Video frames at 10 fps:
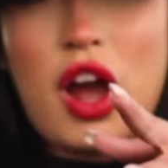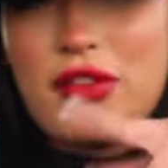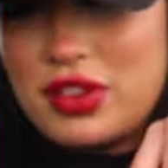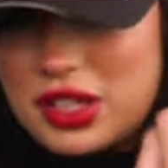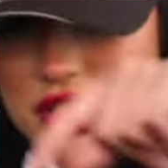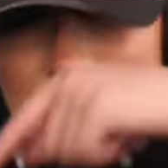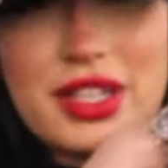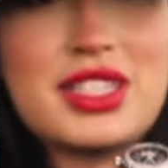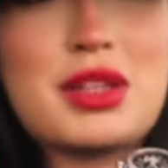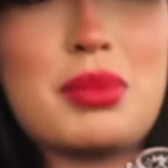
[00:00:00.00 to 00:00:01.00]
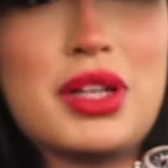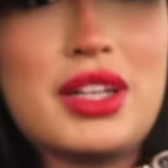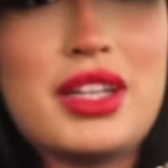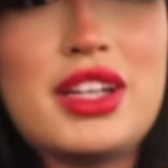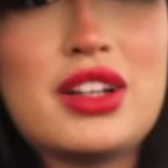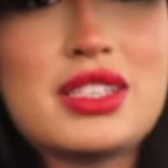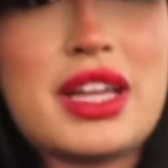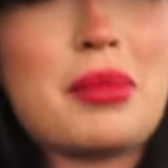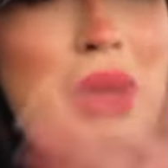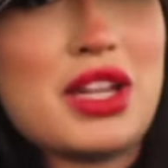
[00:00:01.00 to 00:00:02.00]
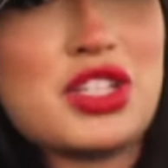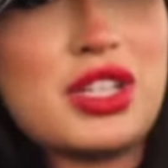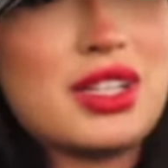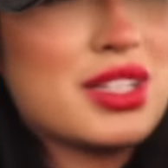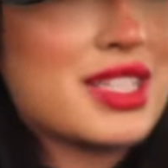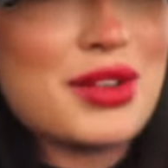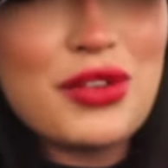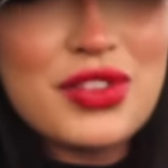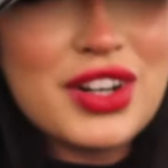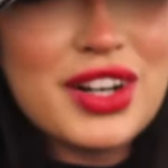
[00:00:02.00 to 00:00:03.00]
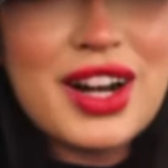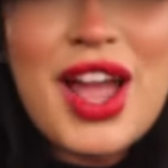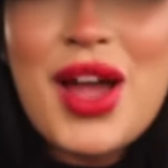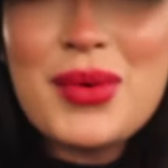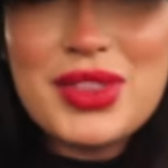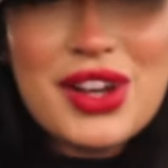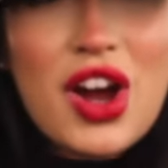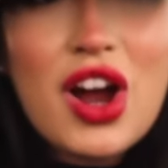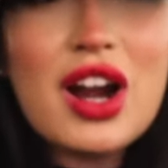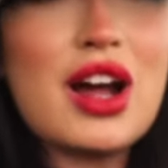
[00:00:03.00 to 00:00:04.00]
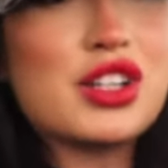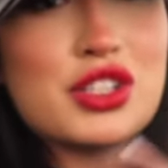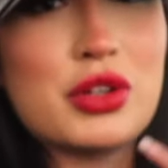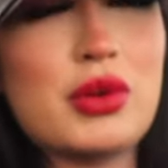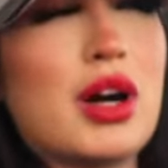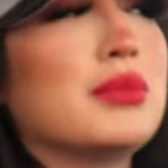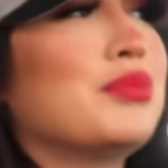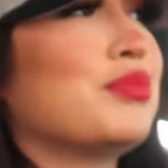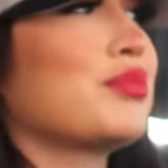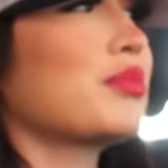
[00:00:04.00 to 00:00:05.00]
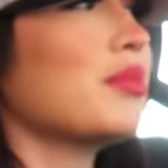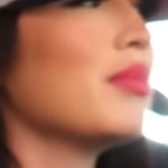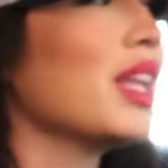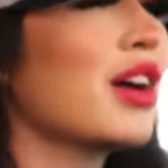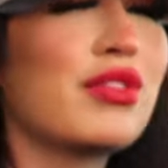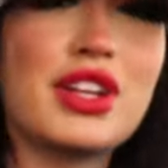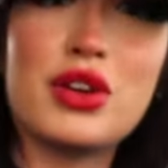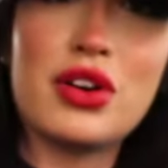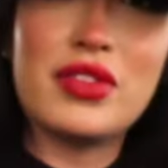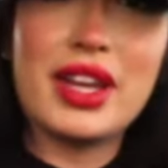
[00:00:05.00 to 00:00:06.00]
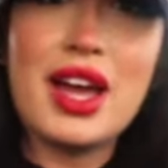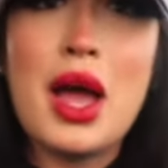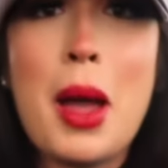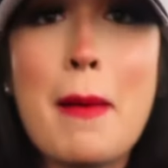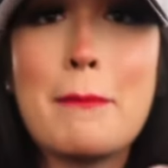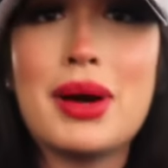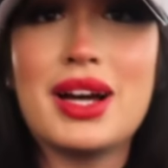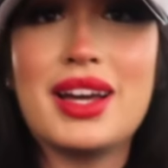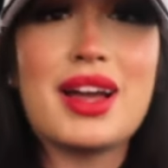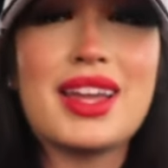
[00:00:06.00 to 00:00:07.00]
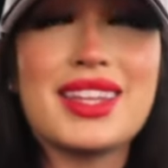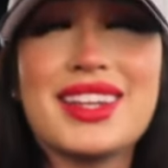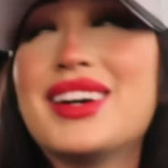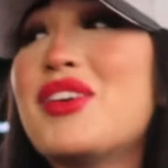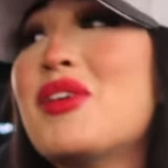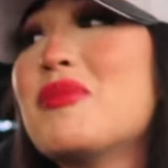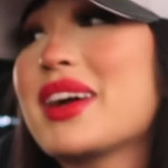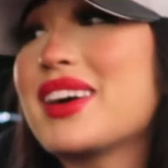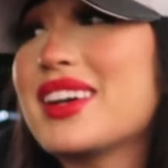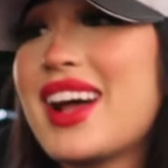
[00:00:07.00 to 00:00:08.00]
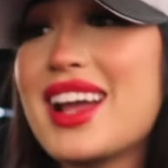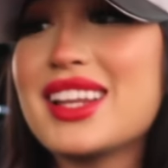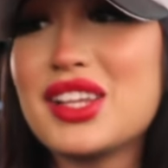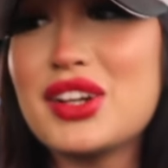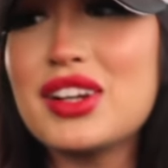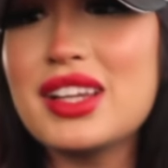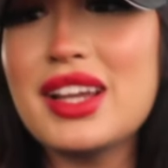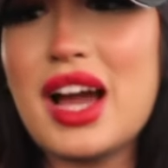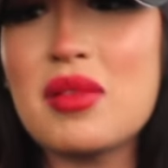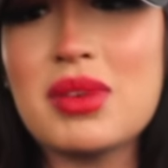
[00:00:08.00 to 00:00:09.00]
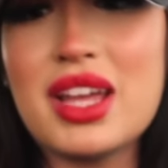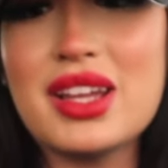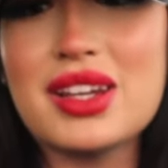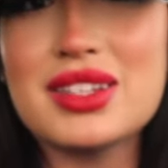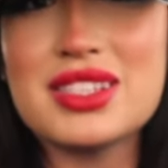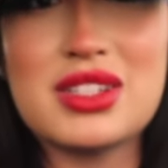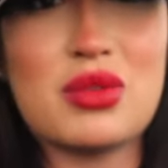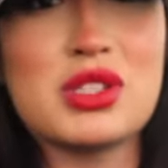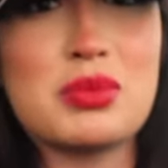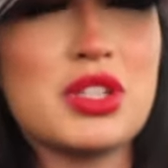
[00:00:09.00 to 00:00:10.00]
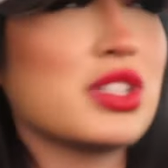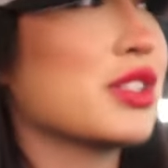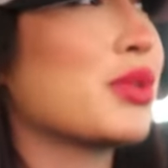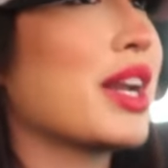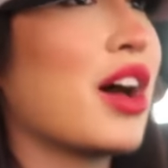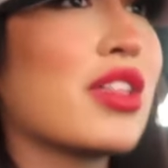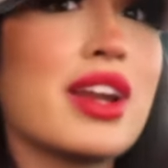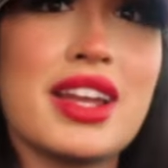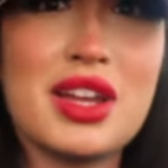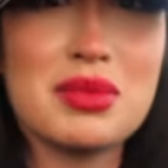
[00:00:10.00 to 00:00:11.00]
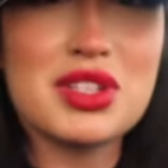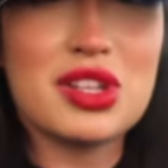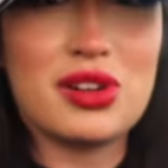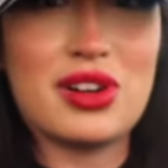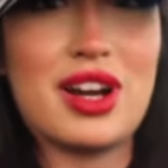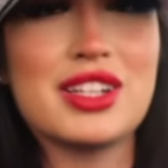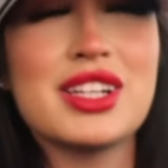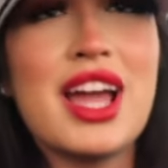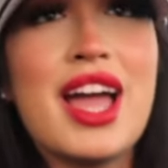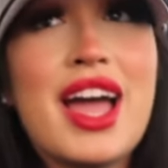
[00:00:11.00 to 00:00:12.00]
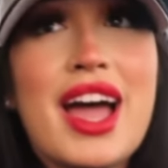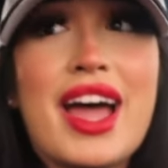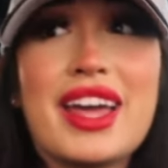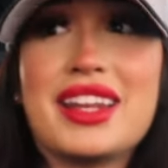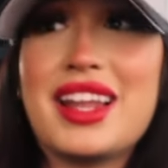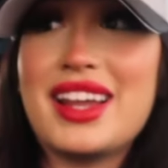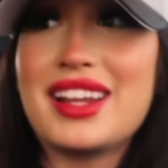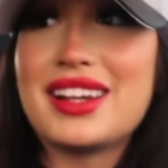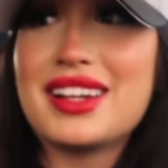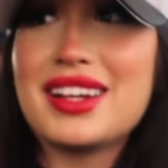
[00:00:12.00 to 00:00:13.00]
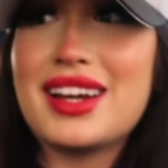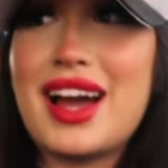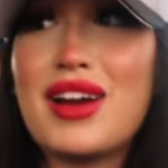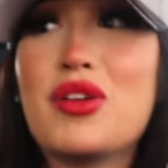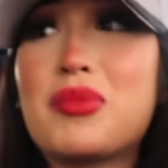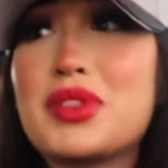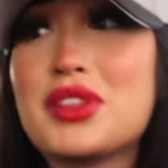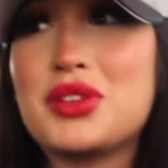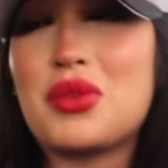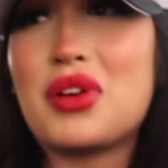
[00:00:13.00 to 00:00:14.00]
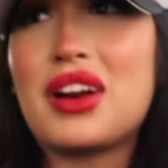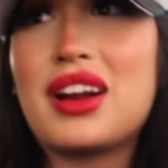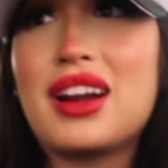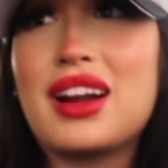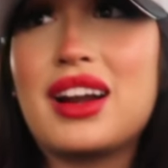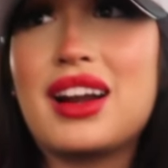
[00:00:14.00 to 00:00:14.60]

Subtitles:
coffee and drinks to put in here. It's like matching silver with the car. I'll show you all a video of it. But oh my god, I'm like so speechless right now that I came into the garage and like I opened the door.